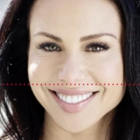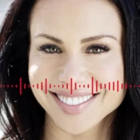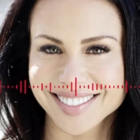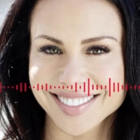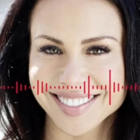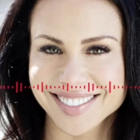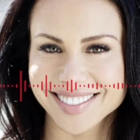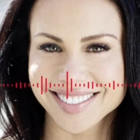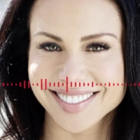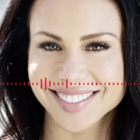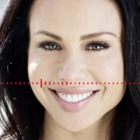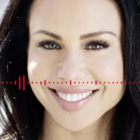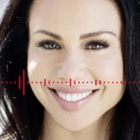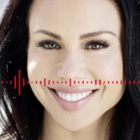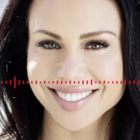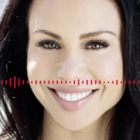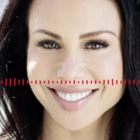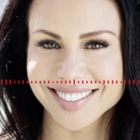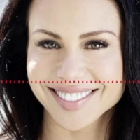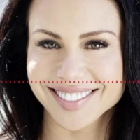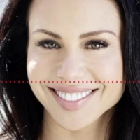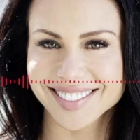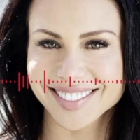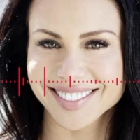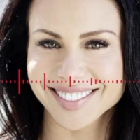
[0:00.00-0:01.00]
Oh my gosh, that
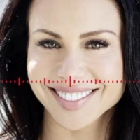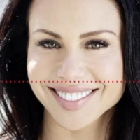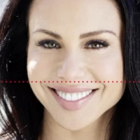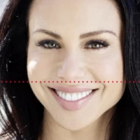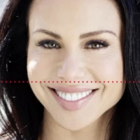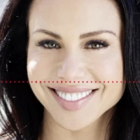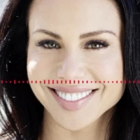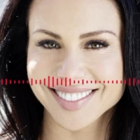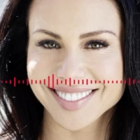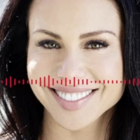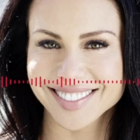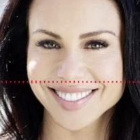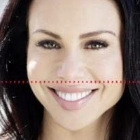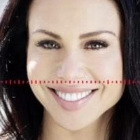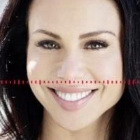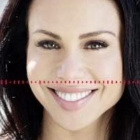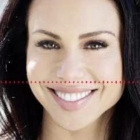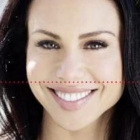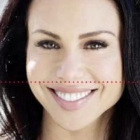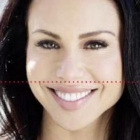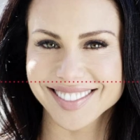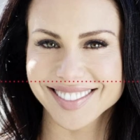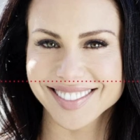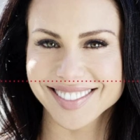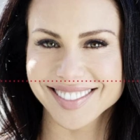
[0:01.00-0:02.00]
is so funny.
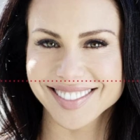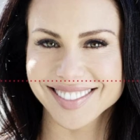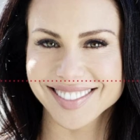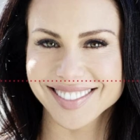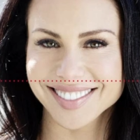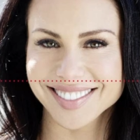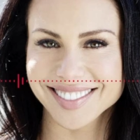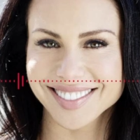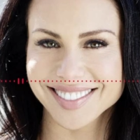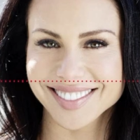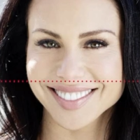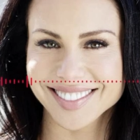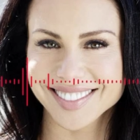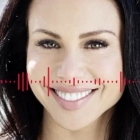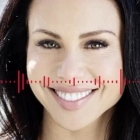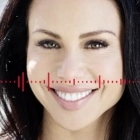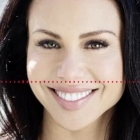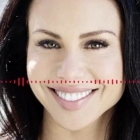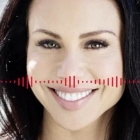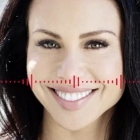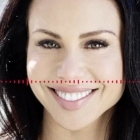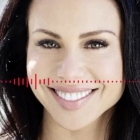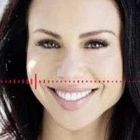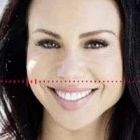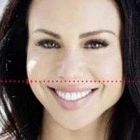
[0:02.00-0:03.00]
It's so
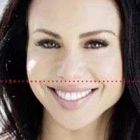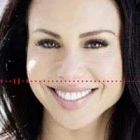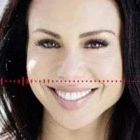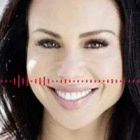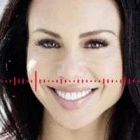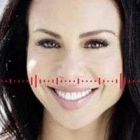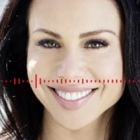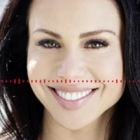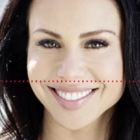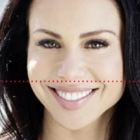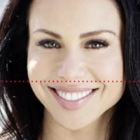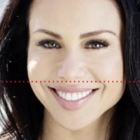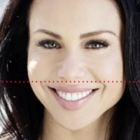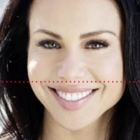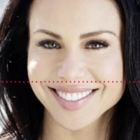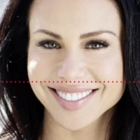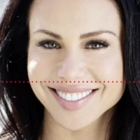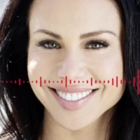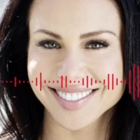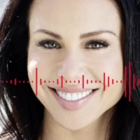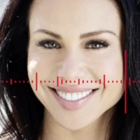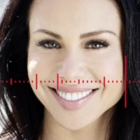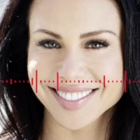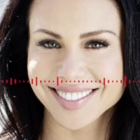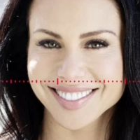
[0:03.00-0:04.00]
funny, you
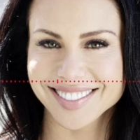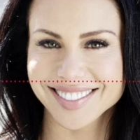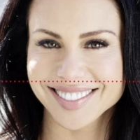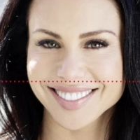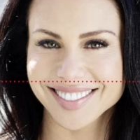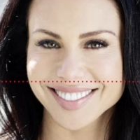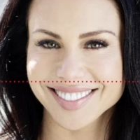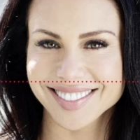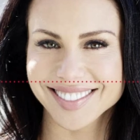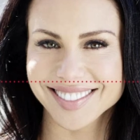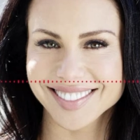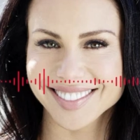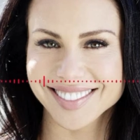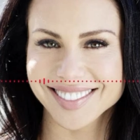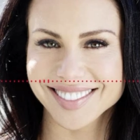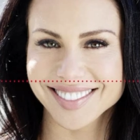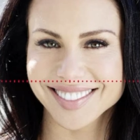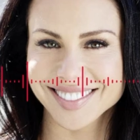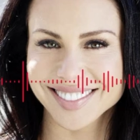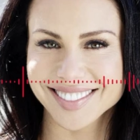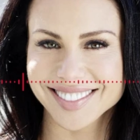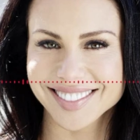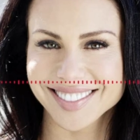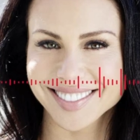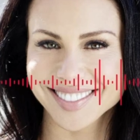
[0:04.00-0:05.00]
know. Of
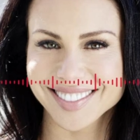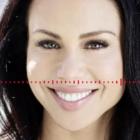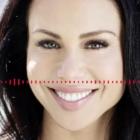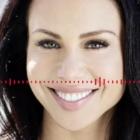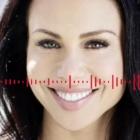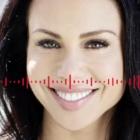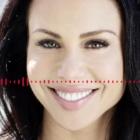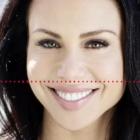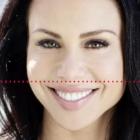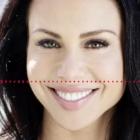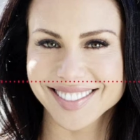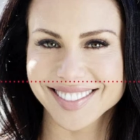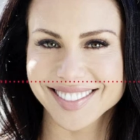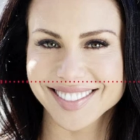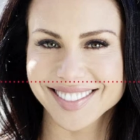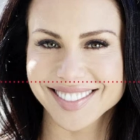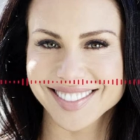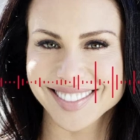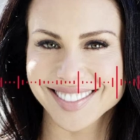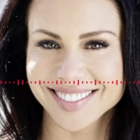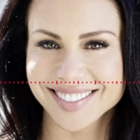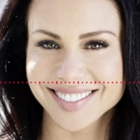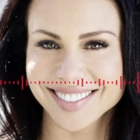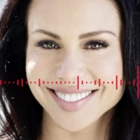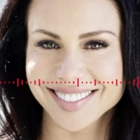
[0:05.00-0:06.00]
course, optimizing
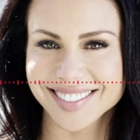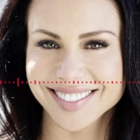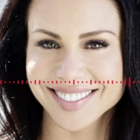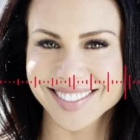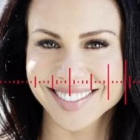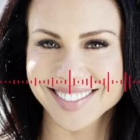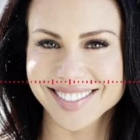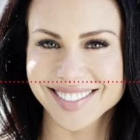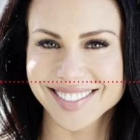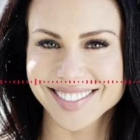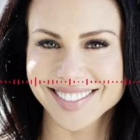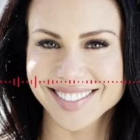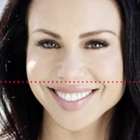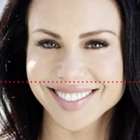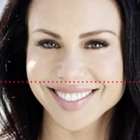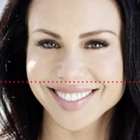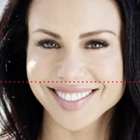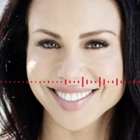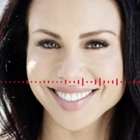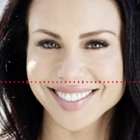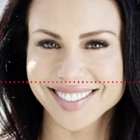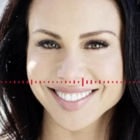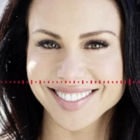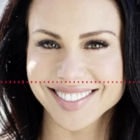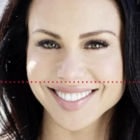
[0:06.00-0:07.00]
testosterone and
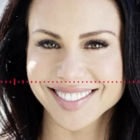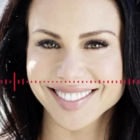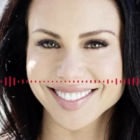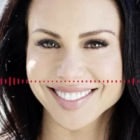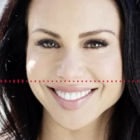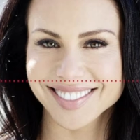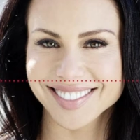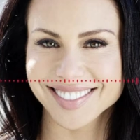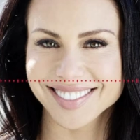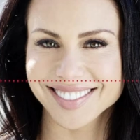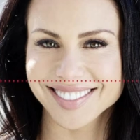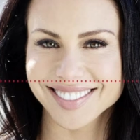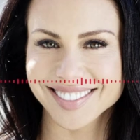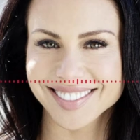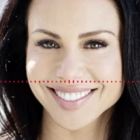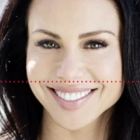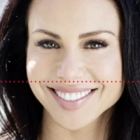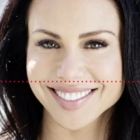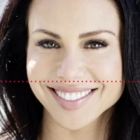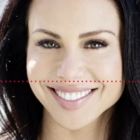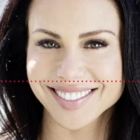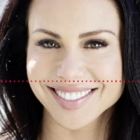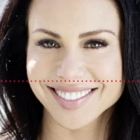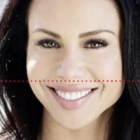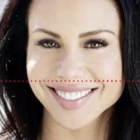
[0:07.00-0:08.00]
optimizing hormones are essential.
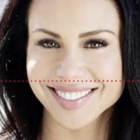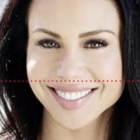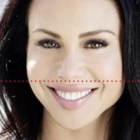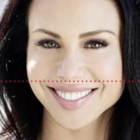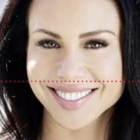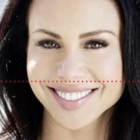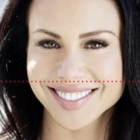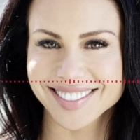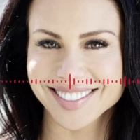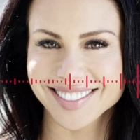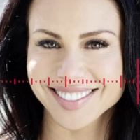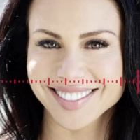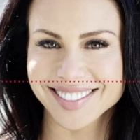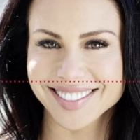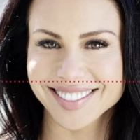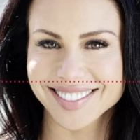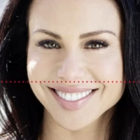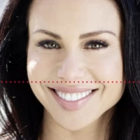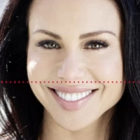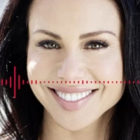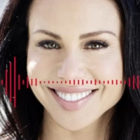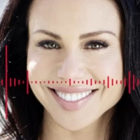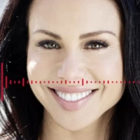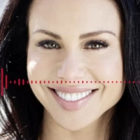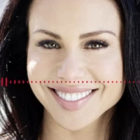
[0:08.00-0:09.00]
Mm-hmm.
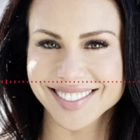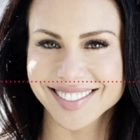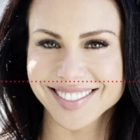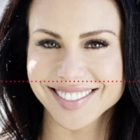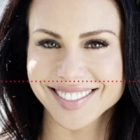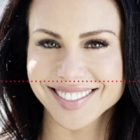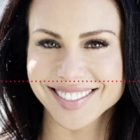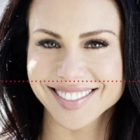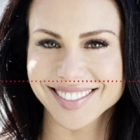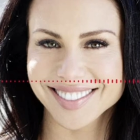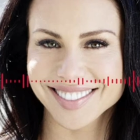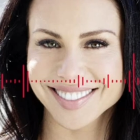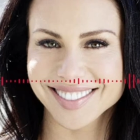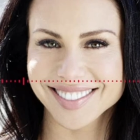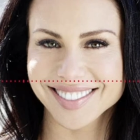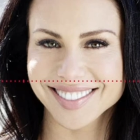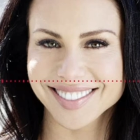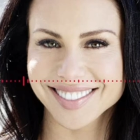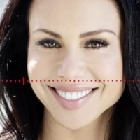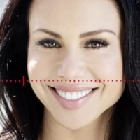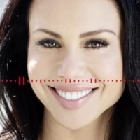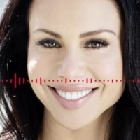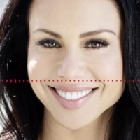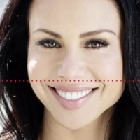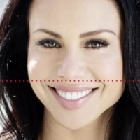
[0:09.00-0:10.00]
So
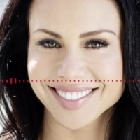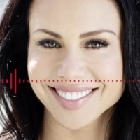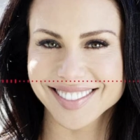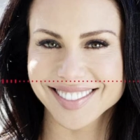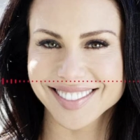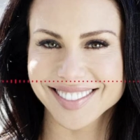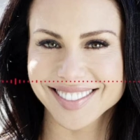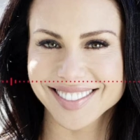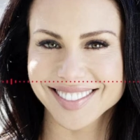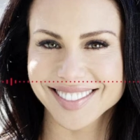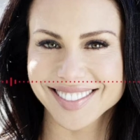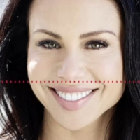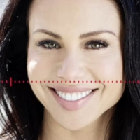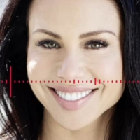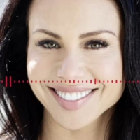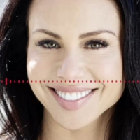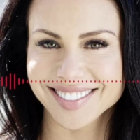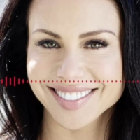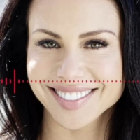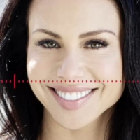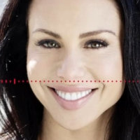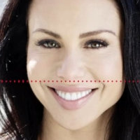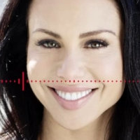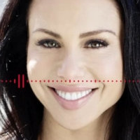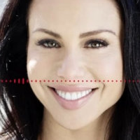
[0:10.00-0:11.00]
protein is
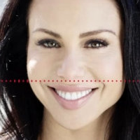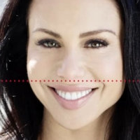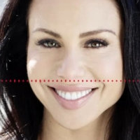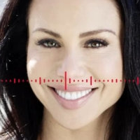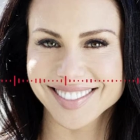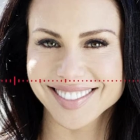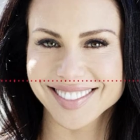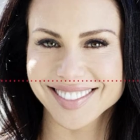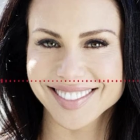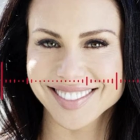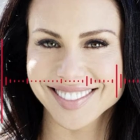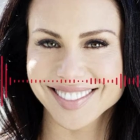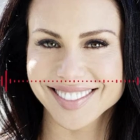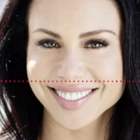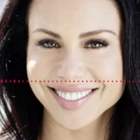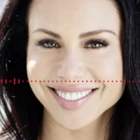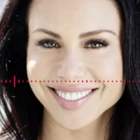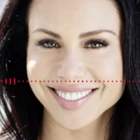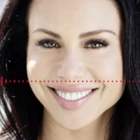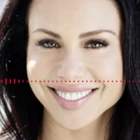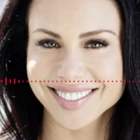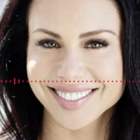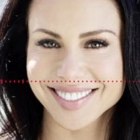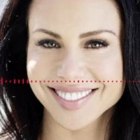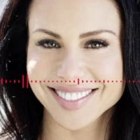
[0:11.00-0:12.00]
individual's agent, and
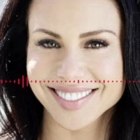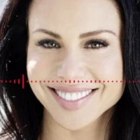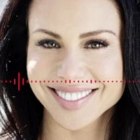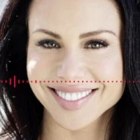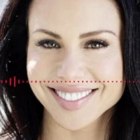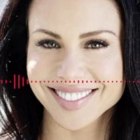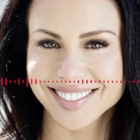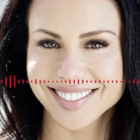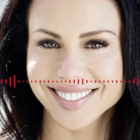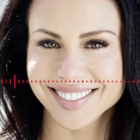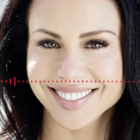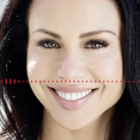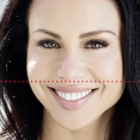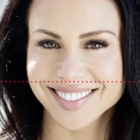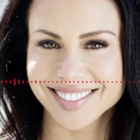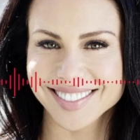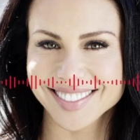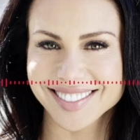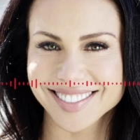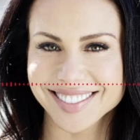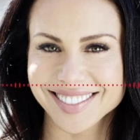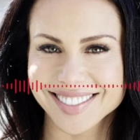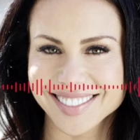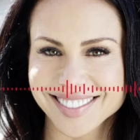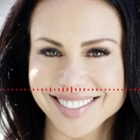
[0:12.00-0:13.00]
protein even in your
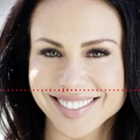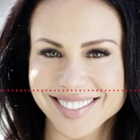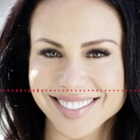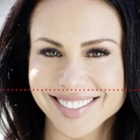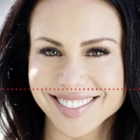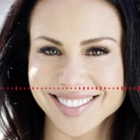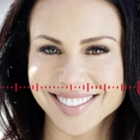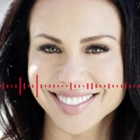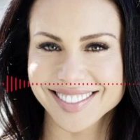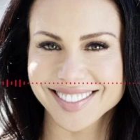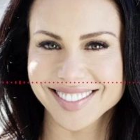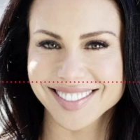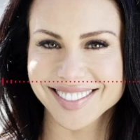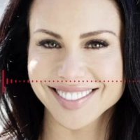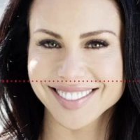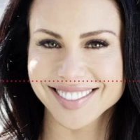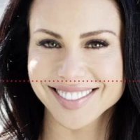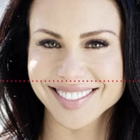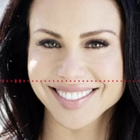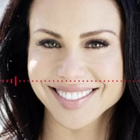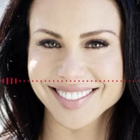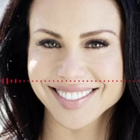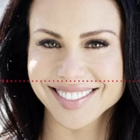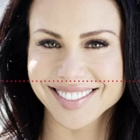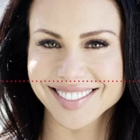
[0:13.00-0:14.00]
demographic, right? It's
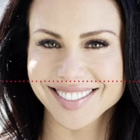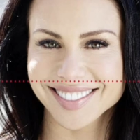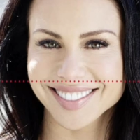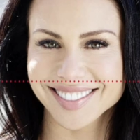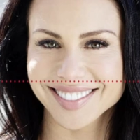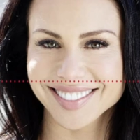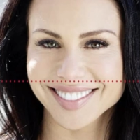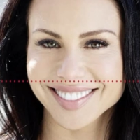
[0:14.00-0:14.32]
key.